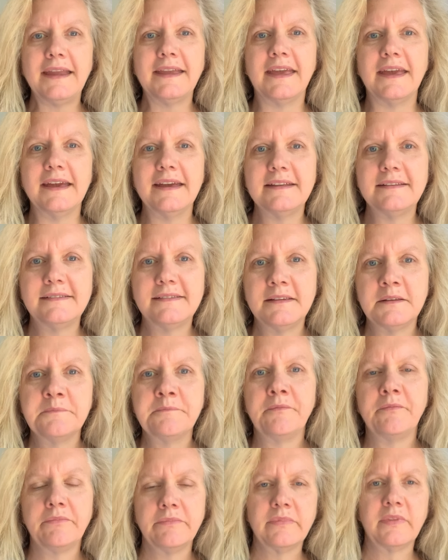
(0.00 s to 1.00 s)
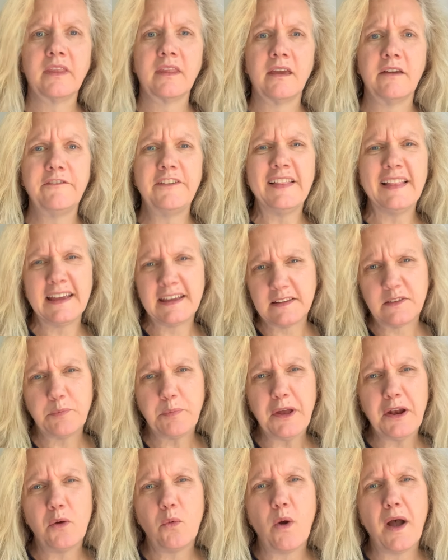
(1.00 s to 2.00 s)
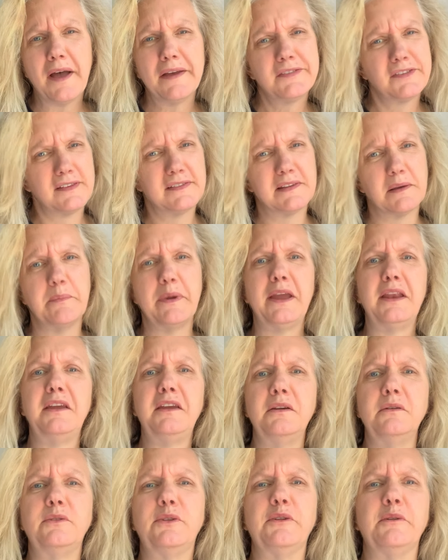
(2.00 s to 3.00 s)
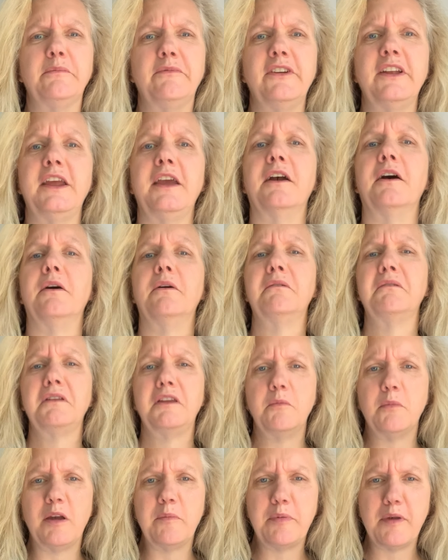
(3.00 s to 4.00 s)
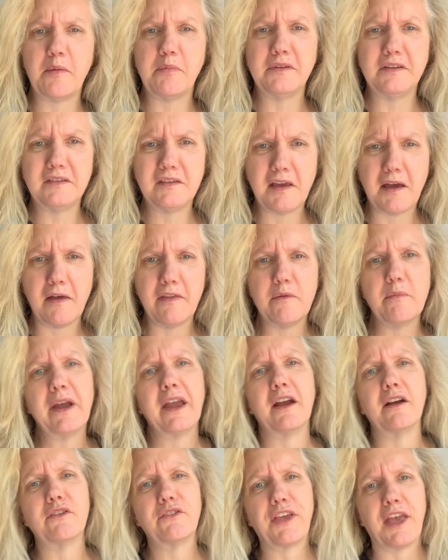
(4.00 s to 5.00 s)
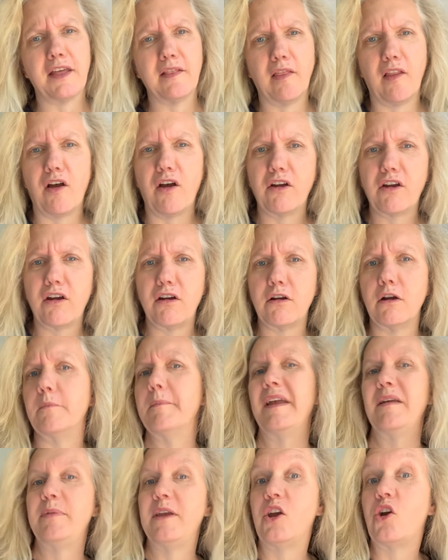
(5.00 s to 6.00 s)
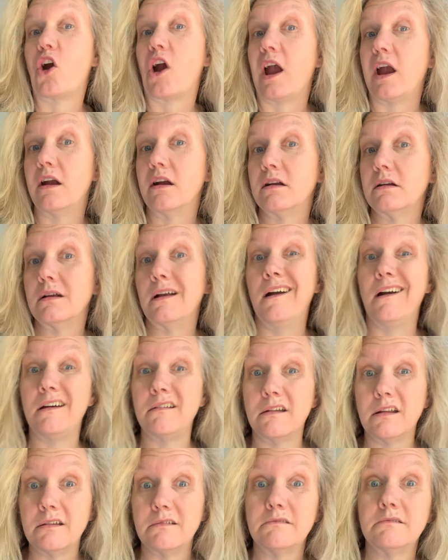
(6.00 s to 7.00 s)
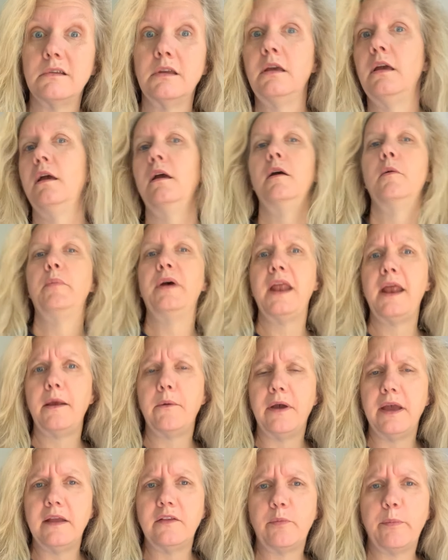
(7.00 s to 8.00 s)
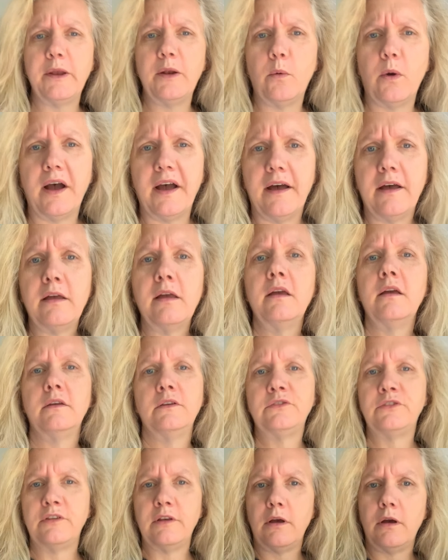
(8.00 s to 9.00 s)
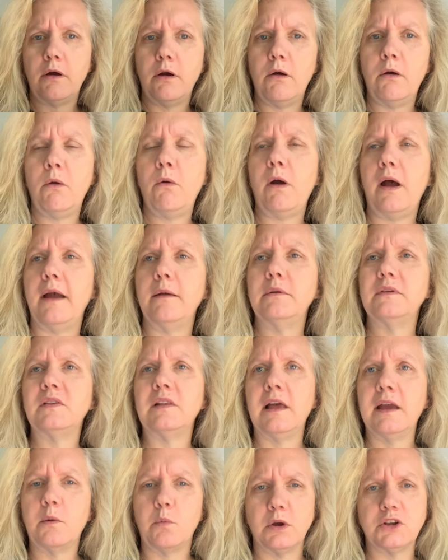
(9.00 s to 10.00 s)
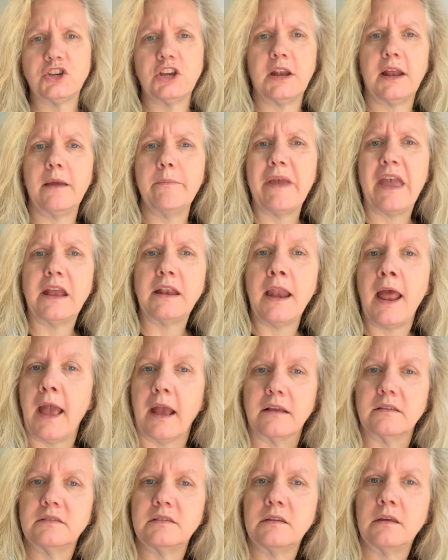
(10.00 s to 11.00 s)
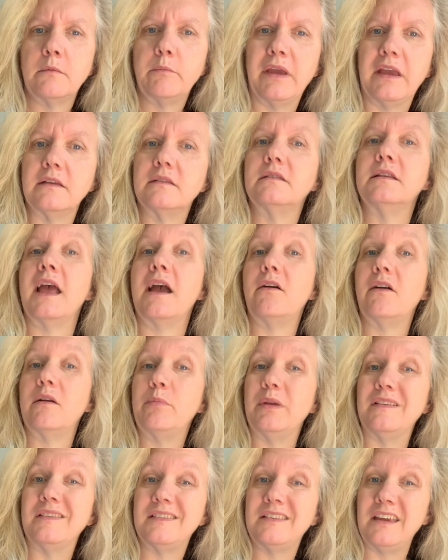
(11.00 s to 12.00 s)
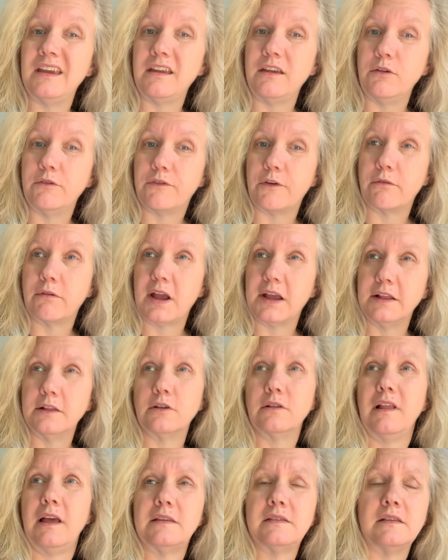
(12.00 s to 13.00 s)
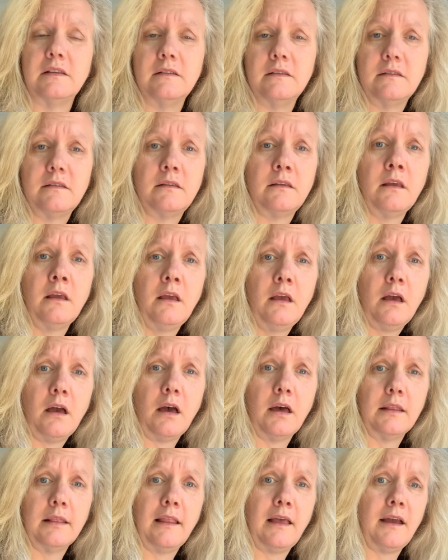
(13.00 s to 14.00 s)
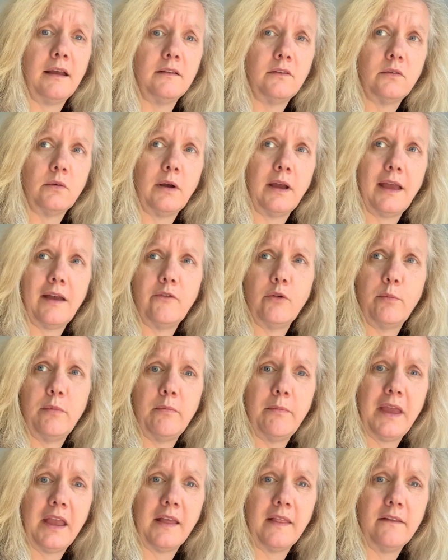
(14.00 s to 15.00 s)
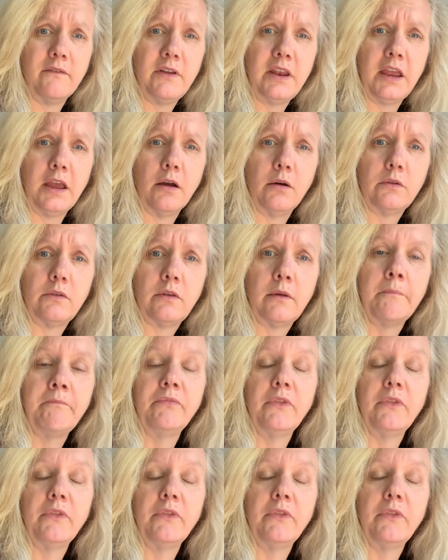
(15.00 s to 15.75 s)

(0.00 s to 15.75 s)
kids, I feel like it's been a while since I made a YouTube video. You might be able to tell that my hair is getting longer or maybe grayer. I don't know. But anyway, it's been a while. So I was like, what should I make next? Because now I've been seeing you for regular lessons online, so I haven't been making the videos.